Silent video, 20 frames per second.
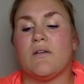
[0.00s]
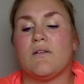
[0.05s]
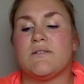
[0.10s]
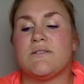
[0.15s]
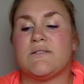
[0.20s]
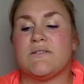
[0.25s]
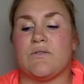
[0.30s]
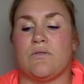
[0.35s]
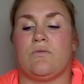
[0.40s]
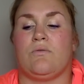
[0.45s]

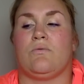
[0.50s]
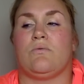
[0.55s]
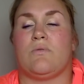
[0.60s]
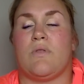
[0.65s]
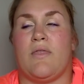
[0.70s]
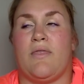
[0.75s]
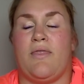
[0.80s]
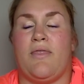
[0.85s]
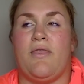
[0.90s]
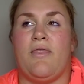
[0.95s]
So
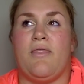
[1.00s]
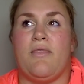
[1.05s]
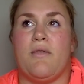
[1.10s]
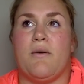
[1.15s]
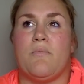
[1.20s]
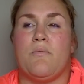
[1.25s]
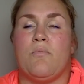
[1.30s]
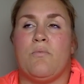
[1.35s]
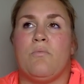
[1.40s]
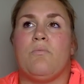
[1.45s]

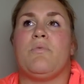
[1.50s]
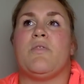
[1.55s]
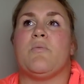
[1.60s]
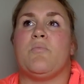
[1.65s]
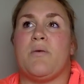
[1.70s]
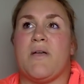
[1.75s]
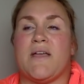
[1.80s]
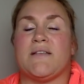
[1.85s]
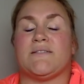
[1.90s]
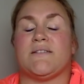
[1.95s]
the
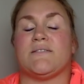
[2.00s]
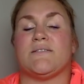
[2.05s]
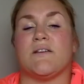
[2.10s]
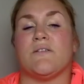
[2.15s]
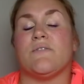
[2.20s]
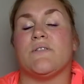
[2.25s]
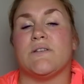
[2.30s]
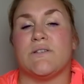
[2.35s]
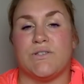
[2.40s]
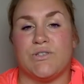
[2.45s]
basis
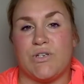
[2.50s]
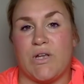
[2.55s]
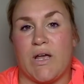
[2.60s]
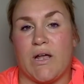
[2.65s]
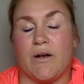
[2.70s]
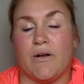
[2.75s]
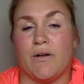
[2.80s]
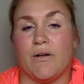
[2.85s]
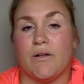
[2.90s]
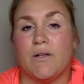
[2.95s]
of this
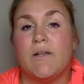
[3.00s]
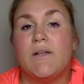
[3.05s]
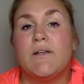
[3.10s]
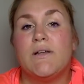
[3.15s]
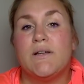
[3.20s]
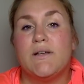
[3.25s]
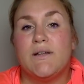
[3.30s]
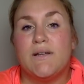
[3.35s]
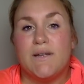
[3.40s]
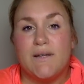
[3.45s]
channel
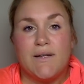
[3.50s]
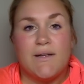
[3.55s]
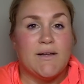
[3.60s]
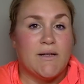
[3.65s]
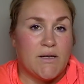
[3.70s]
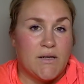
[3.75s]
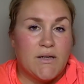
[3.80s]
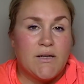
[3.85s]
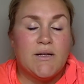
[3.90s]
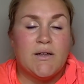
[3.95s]

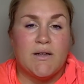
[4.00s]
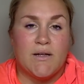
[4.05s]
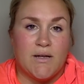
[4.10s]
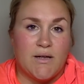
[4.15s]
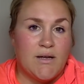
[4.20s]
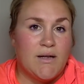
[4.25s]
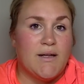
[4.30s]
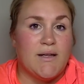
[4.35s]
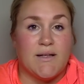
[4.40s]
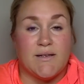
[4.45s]

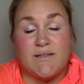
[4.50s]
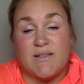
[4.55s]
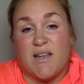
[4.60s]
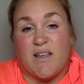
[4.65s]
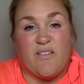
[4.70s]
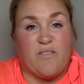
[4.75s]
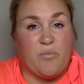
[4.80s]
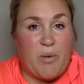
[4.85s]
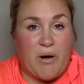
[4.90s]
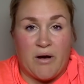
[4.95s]
is to
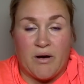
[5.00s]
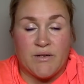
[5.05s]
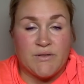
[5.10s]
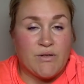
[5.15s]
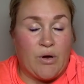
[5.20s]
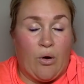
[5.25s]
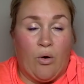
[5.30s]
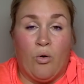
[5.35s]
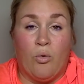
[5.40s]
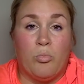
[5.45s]
give parents
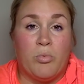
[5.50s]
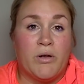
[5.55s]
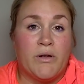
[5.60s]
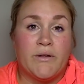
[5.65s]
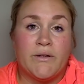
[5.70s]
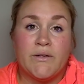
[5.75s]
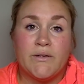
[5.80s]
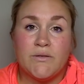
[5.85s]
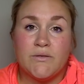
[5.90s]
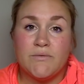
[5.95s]
hope,
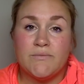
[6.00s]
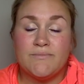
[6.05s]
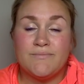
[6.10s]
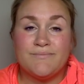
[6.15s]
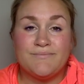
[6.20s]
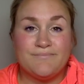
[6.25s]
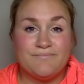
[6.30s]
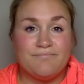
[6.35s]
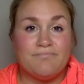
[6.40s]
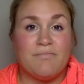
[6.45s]

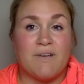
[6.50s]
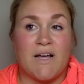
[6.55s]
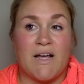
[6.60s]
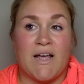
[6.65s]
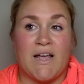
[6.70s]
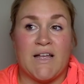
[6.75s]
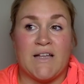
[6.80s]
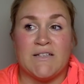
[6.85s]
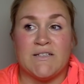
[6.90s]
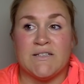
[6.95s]

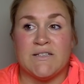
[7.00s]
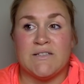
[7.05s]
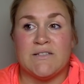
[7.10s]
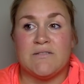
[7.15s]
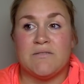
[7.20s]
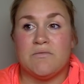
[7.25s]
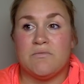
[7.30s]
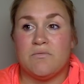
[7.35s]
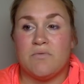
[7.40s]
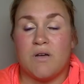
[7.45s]
and
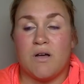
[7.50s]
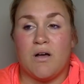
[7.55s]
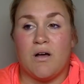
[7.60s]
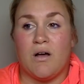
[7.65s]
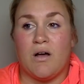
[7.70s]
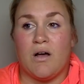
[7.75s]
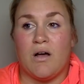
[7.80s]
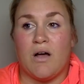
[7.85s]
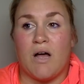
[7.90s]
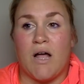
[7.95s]

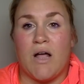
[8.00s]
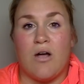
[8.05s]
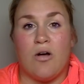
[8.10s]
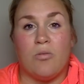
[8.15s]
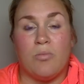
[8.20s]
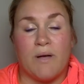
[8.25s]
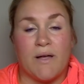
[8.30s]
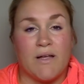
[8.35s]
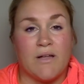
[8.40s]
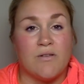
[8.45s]
I
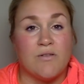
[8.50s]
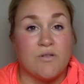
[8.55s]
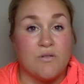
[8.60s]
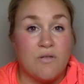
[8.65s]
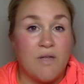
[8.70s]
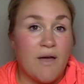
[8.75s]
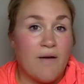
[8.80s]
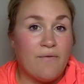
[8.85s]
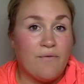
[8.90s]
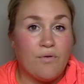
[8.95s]
hope I can do
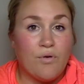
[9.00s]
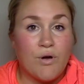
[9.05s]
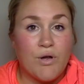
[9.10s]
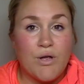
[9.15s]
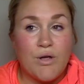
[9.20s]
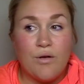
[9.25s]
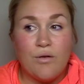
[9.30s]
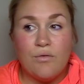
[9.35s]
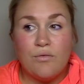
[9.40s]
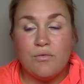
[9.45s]
that for
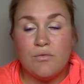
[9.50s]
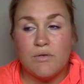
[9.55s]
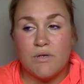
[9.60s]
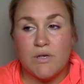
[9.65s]
you,